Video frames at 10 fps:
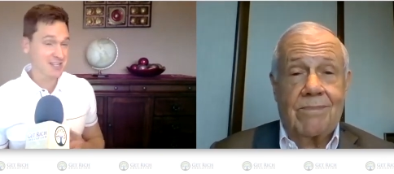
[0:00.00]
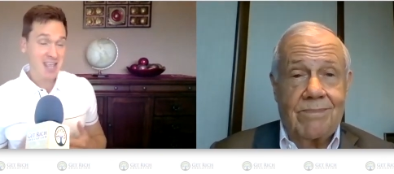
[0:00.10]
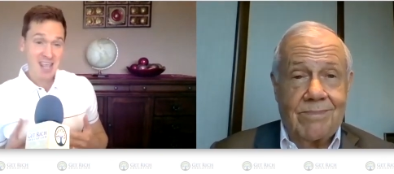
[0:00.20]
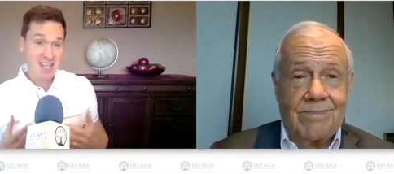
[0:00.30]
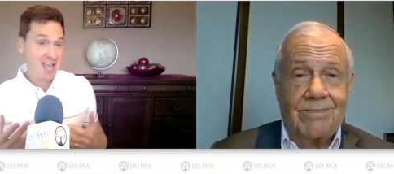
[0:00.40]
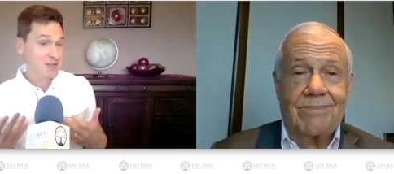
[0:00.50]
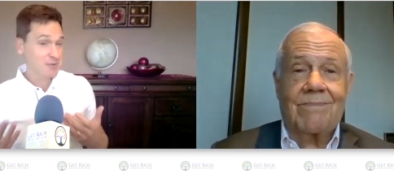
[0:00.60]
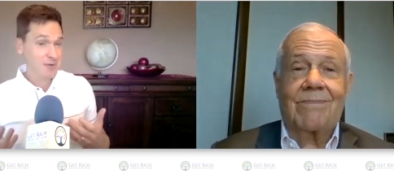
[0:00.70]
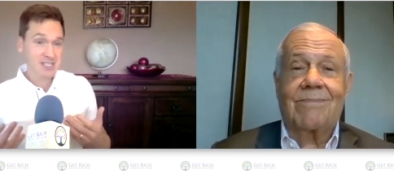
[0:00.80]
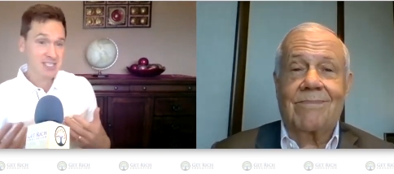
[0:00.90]
Speaker 1: And yeah,
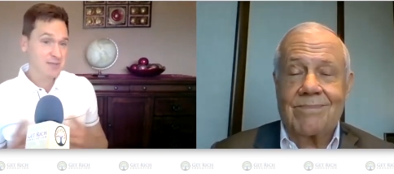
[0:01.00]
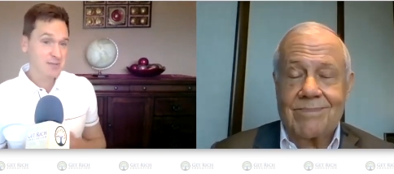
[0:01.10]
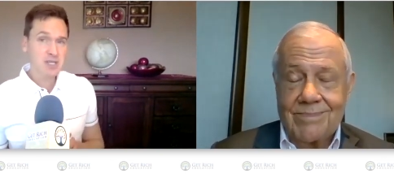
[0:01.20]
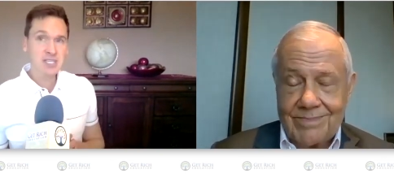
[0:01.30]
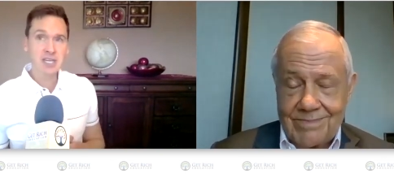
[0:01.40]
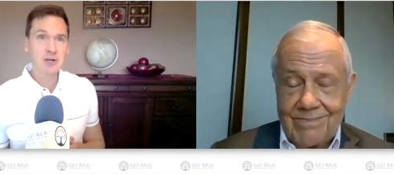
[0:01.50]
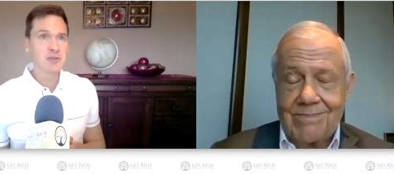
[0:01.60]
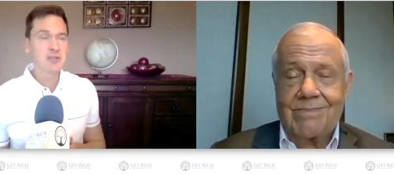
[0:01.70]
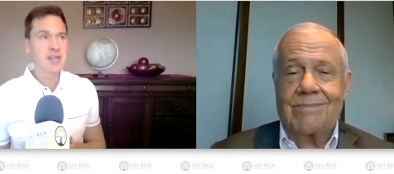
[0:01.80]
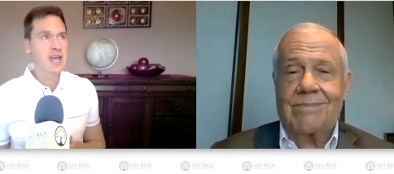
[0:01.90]
you're right, Jim, especially here
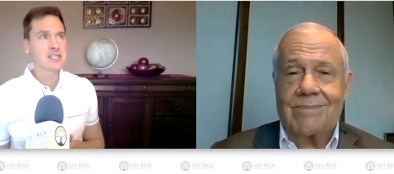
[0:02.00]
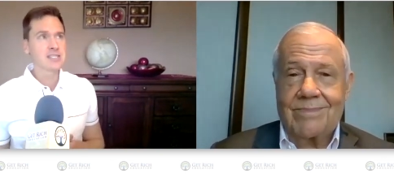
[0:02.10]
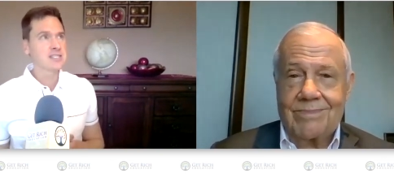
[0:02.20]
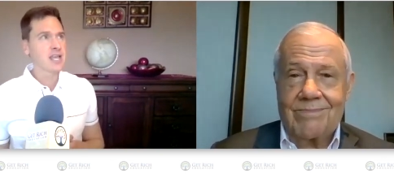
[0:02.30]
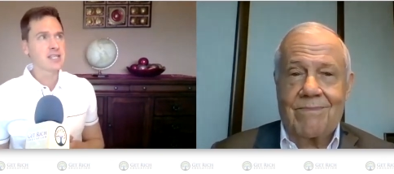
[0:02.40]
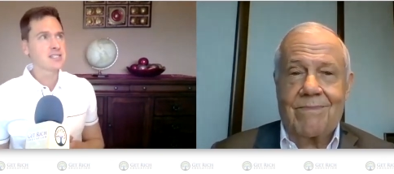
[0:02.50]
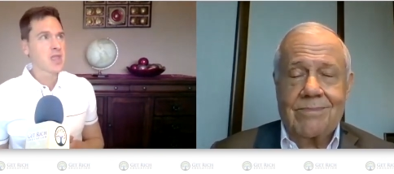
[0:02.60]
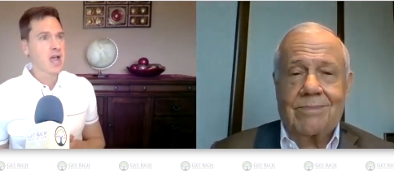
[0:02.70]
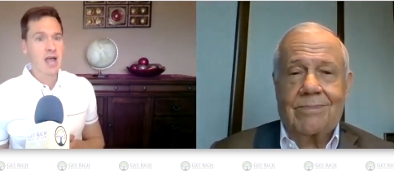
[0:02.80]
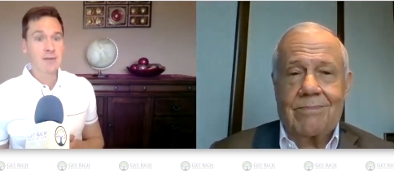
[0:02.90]
in the United
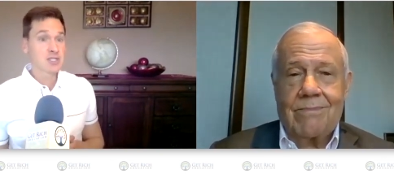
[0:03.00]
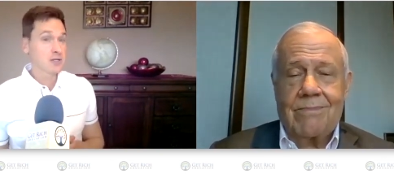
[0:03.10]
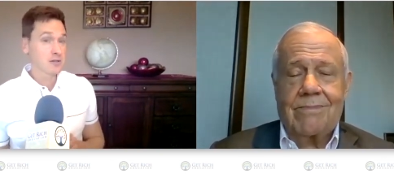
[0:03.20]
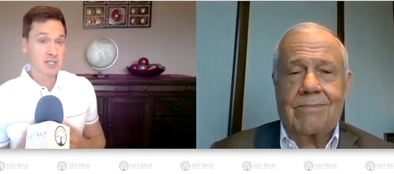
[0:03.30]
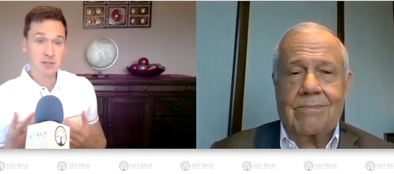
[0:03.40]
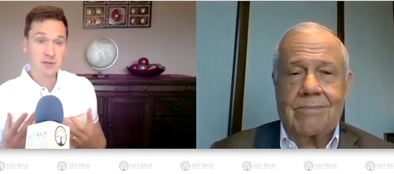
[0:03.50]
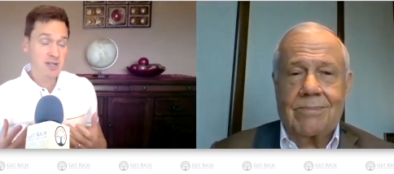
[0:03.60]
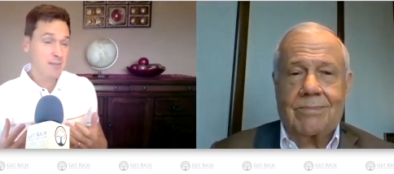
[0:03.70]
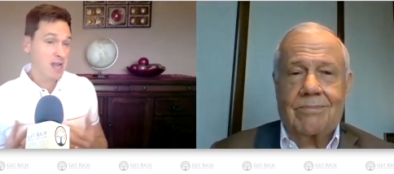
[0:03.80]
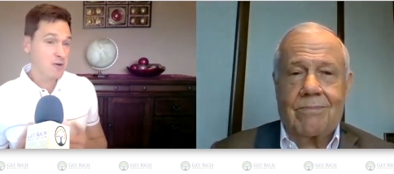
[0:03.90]
States. I'm sure it's
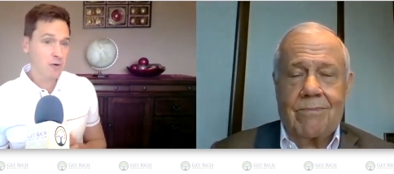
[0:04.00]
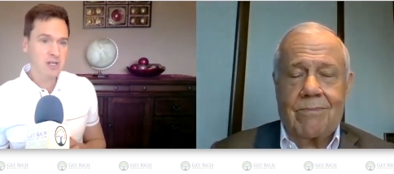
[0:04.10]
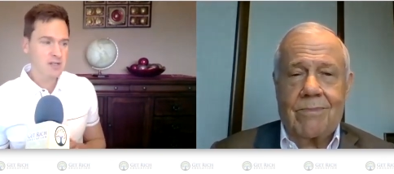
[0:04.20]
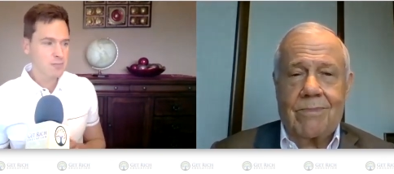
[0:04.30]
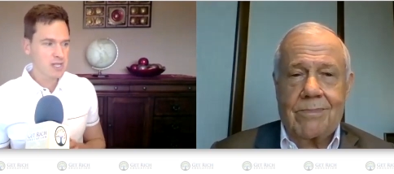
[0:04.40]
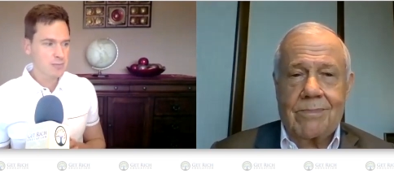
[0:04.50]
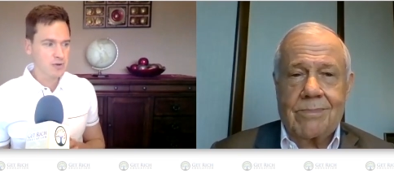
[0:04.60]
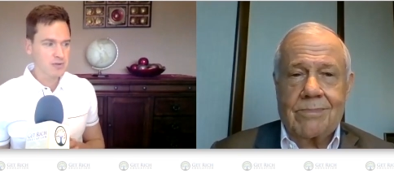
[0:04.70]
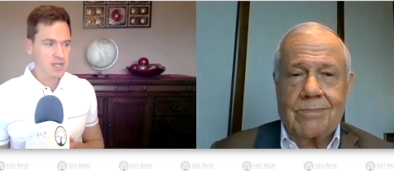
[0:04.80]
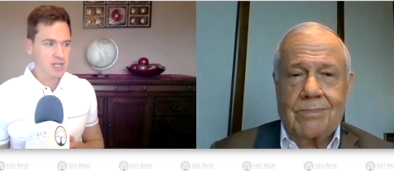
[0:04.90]
only a minority of
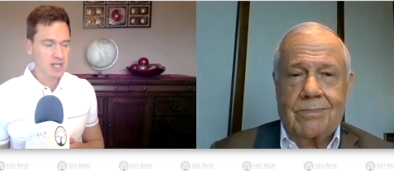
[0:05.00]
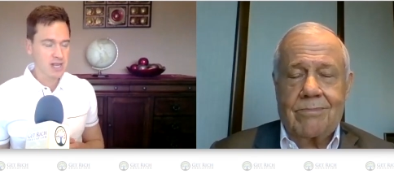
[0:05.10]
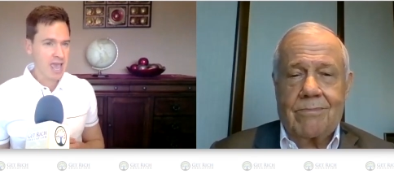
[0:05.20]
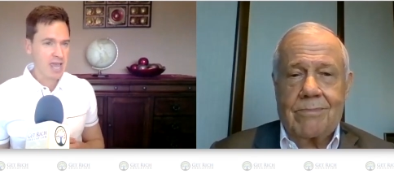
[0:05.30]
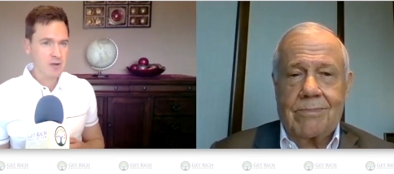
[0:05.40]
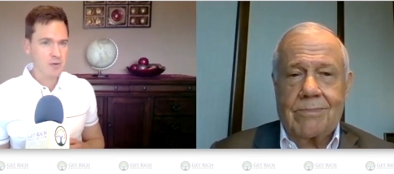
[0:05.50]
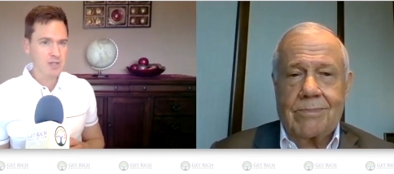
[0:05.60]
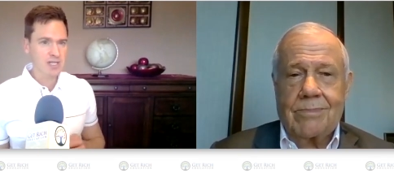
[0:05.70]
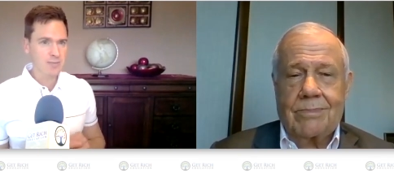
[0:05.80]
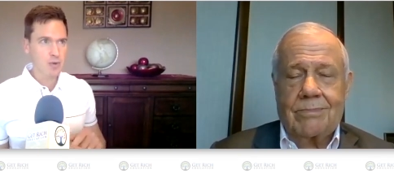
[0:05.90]
people that could
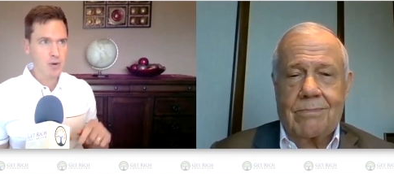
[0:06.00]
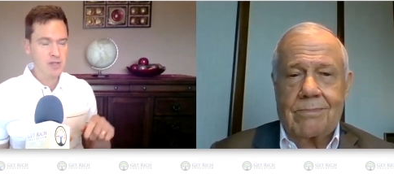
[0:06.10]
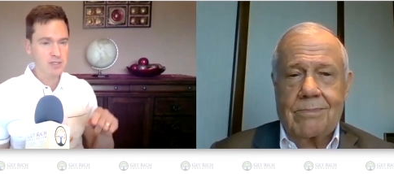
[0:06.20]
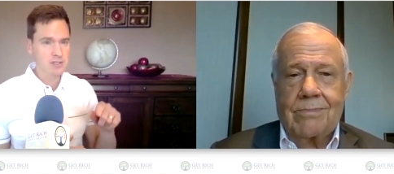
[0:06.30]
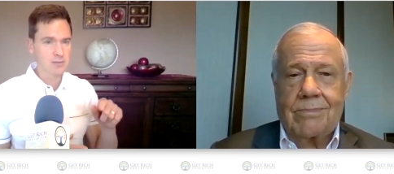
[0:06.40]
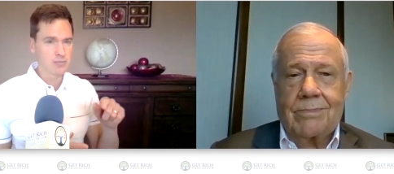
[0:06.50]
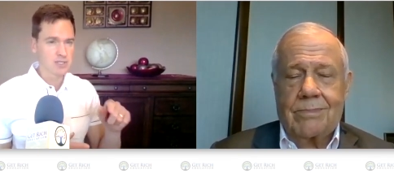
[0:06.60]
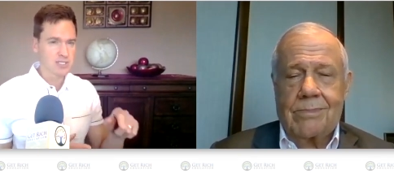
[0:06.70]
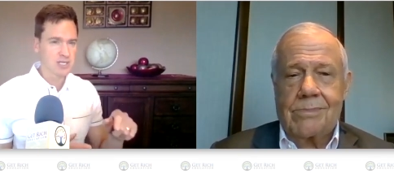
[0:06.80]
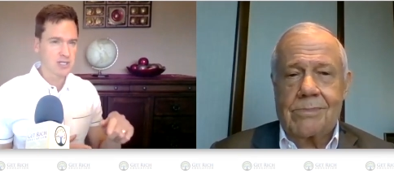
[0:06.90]
adequately point to
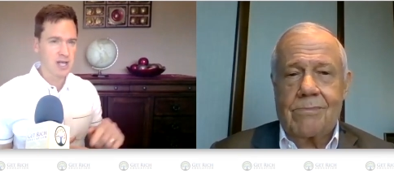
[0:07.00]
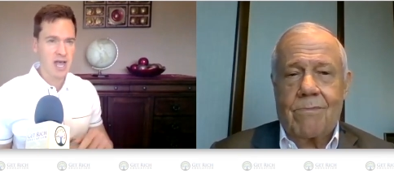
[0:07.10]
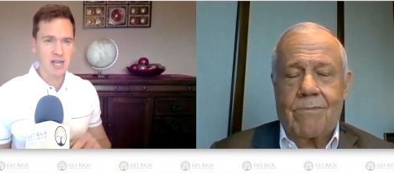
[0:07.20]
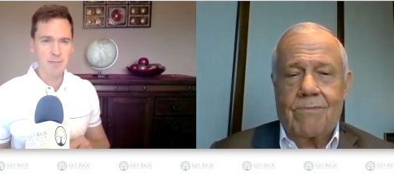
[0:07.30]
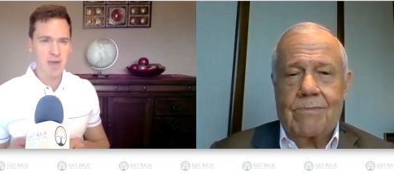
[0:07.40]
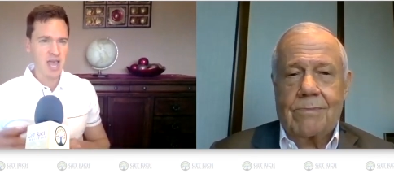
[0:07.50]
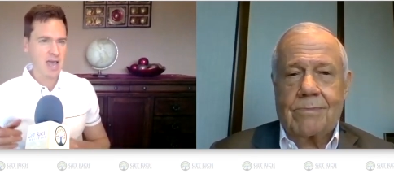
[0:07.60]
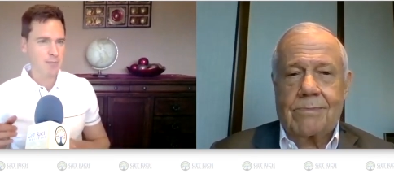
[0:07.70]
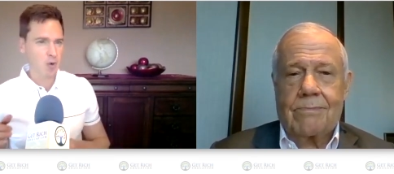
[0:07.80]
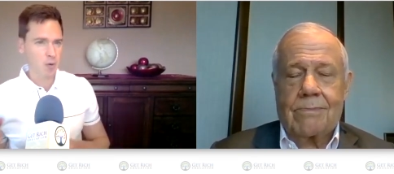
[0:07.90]
Brazil on a
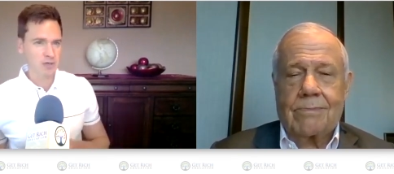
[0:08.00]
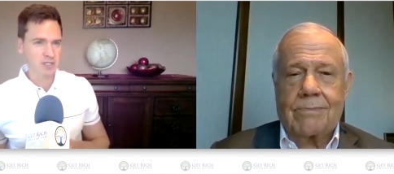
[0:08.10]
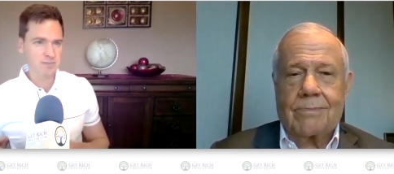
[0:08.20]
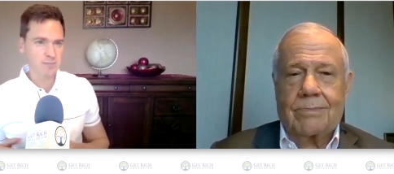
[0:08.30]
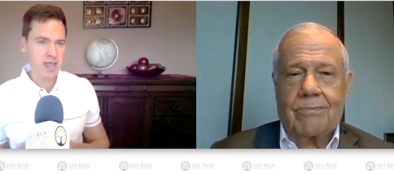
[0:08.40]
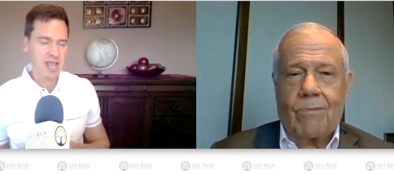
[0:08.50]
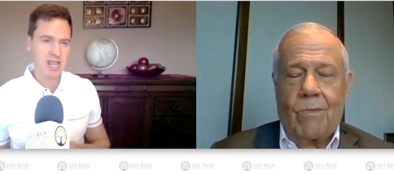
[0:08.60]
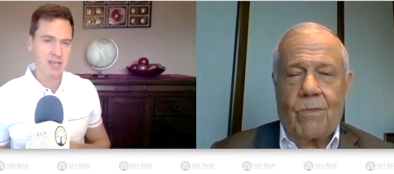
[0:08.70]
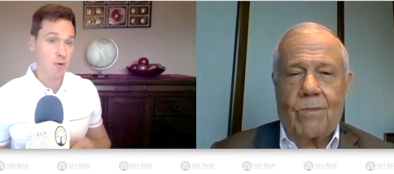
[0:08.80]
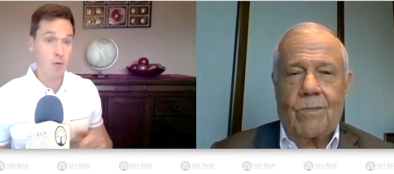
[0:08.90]
map, or
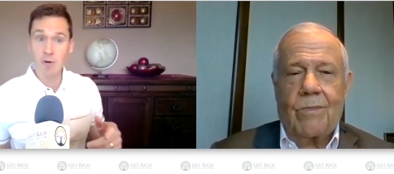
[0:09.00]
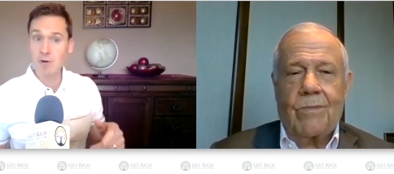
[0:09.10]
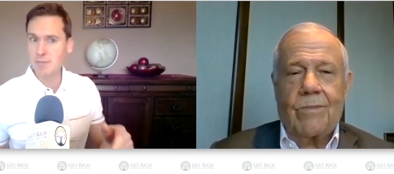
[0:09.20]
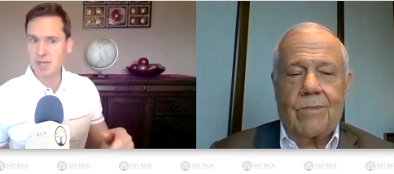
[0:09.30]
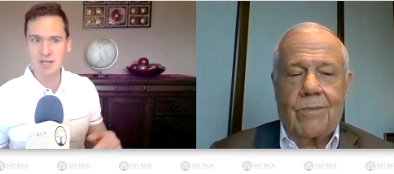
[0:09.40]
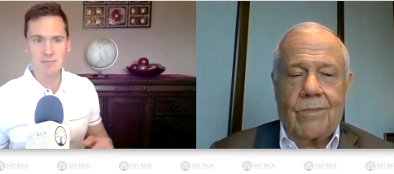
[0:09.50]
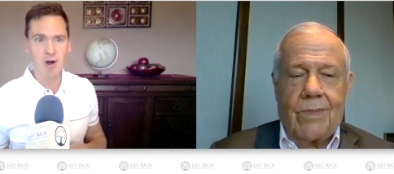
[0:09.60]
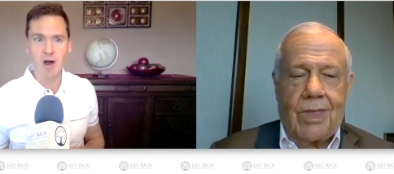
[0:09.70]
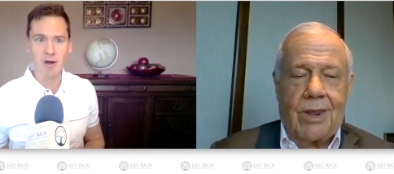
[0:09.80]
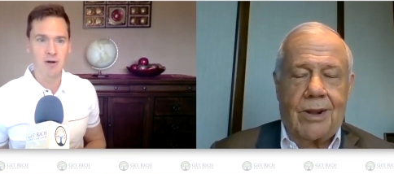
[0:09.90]
Spain, or
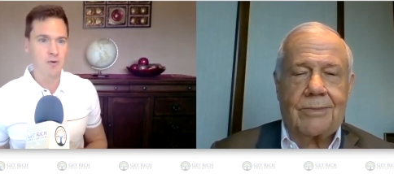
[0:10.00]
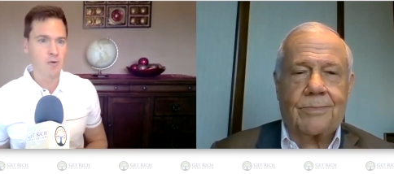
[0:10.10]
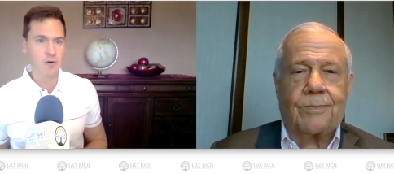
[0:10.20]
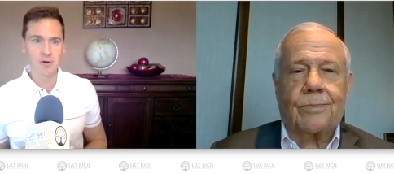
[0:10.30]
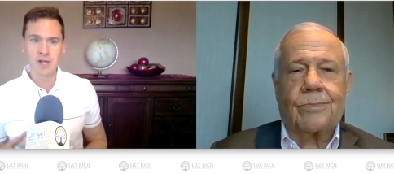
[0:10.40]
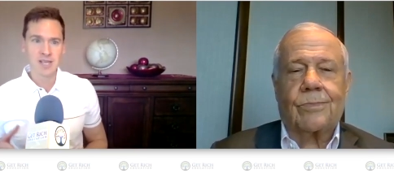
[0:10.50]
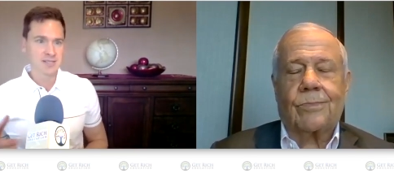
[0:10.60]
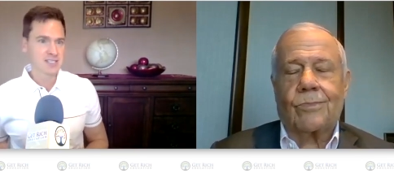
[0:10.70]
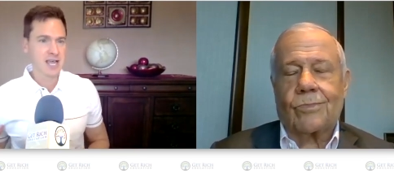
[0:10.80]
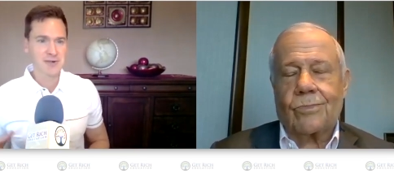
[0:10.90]
Myanmar, or
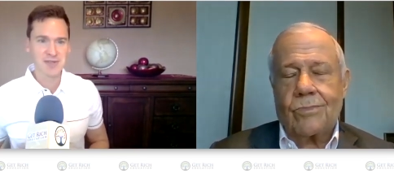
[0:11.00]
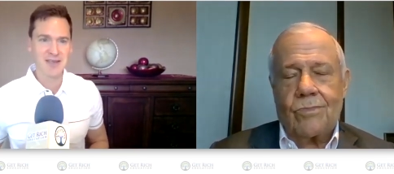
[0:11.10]
South